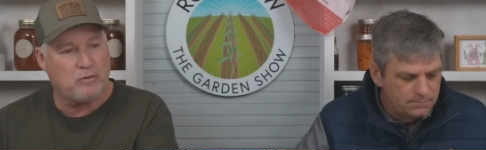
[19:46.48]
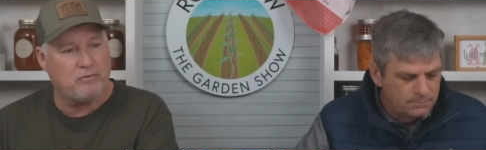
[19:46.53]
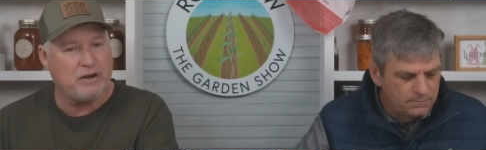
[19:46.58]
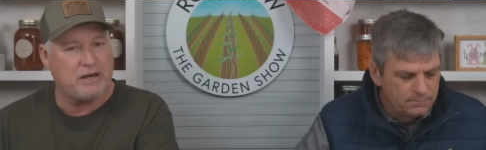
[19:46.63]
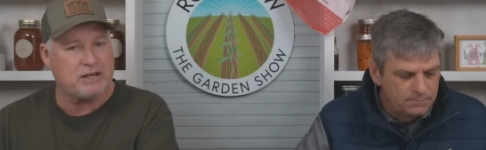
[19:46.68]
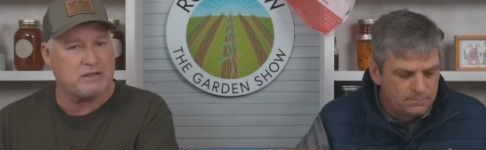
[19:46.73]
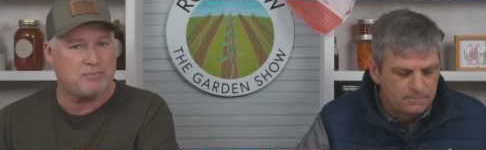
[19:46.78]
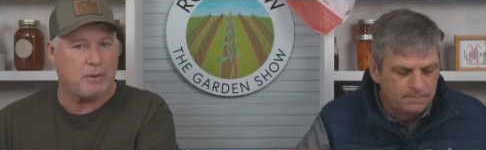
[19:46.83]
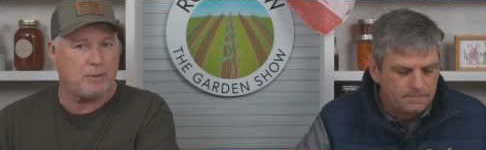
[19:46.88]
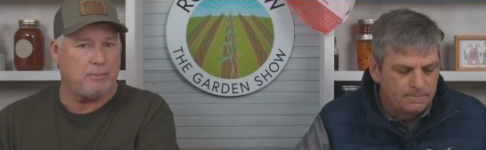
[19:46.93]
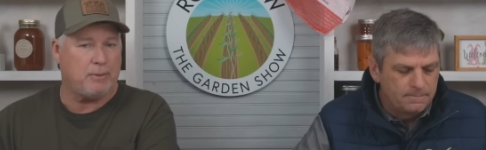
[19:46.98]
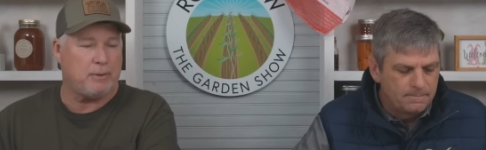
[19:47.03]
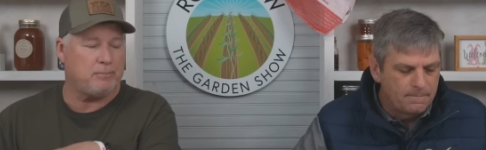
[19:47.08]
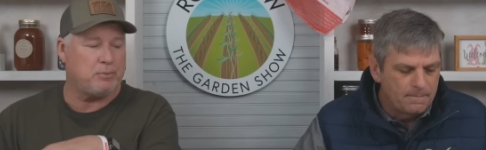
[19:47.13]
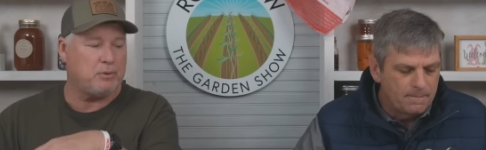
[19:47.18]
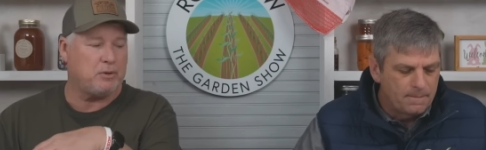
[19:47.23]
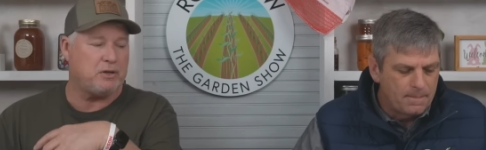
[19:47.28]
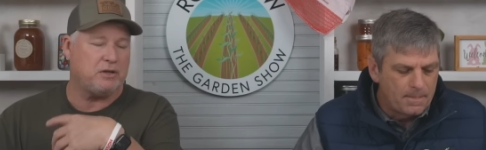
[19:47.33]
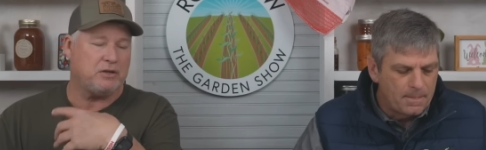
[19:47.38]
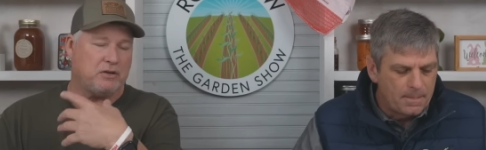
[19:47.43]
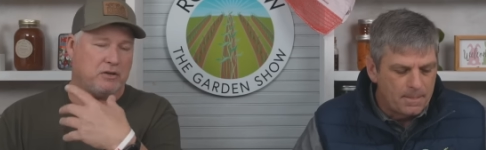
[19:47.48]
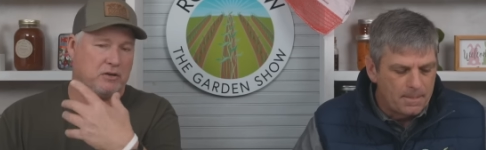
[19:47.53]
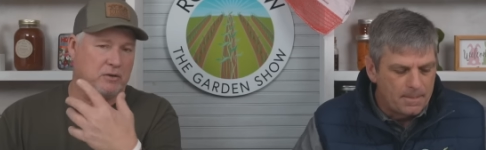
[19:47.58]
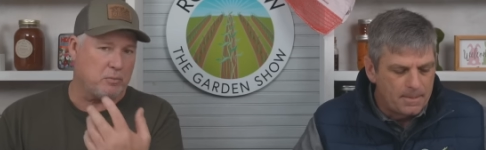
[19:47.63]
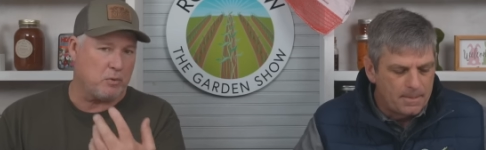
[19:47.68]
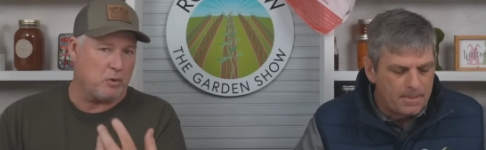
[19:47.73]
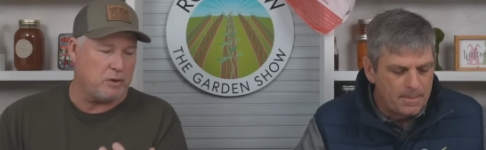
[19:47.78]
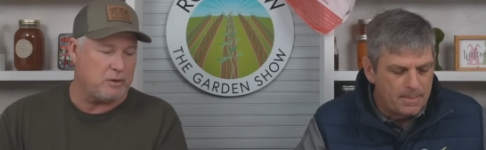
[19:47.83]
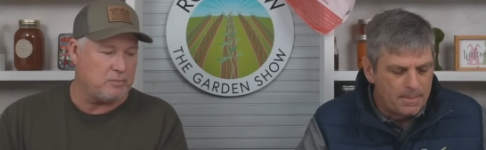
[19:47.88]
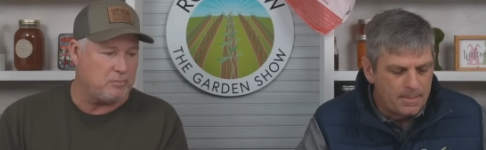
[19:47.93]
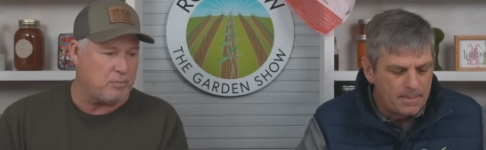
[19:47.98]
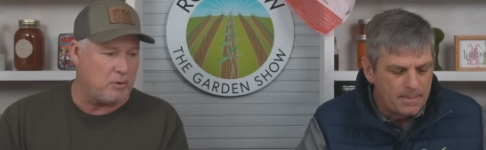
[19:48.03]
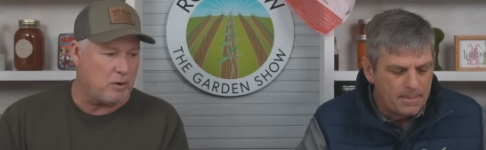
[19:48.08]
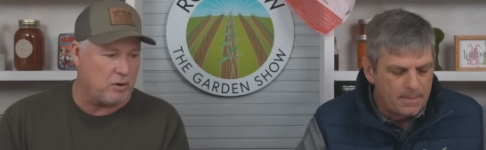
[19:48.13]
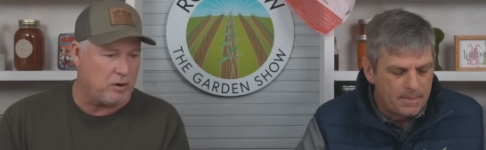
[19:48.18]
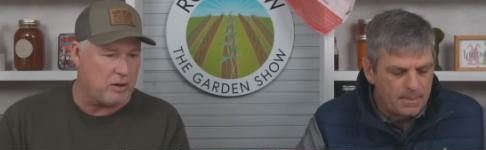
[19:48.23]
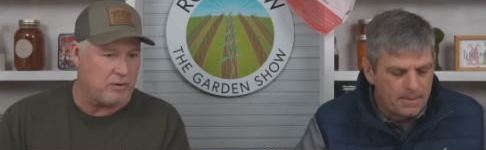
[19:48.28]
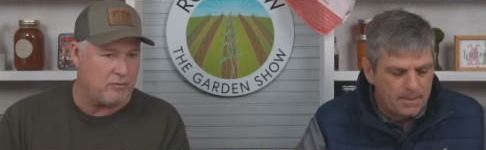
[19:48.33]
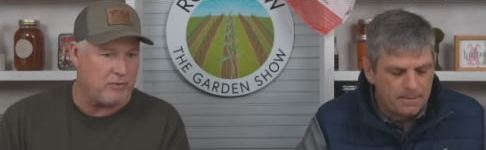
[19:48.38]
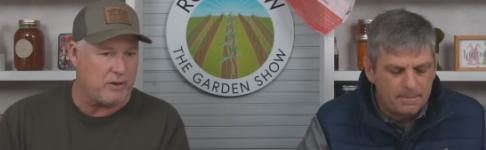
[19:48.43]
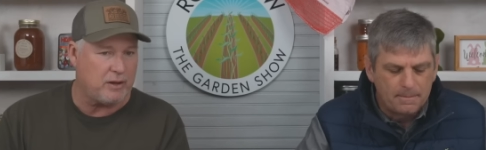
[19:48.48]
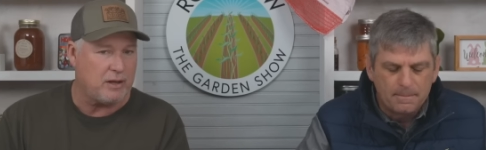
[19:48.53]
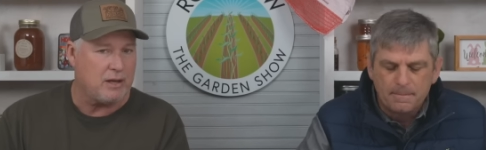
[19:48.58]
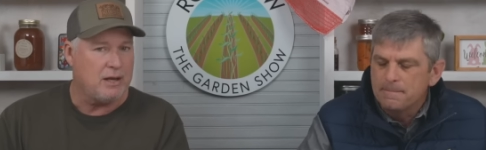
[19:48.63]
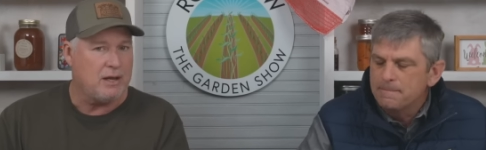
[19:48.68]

Speaker 1: investment been put into the breeding part of it.